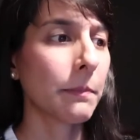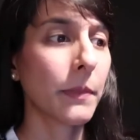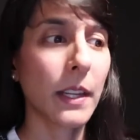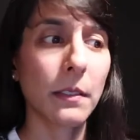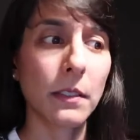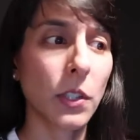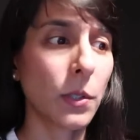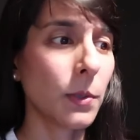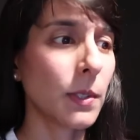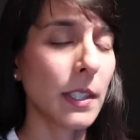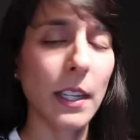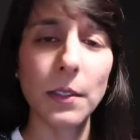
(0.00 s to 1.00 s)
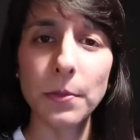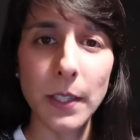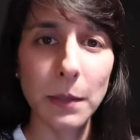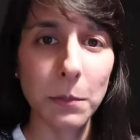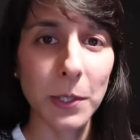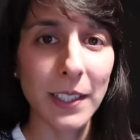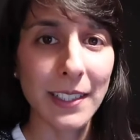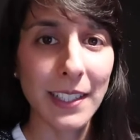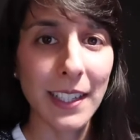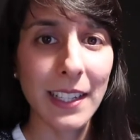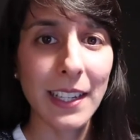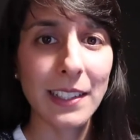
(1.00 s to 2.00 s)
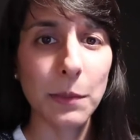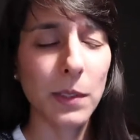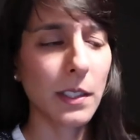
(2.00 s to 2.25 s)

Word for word: then use that framework to connect in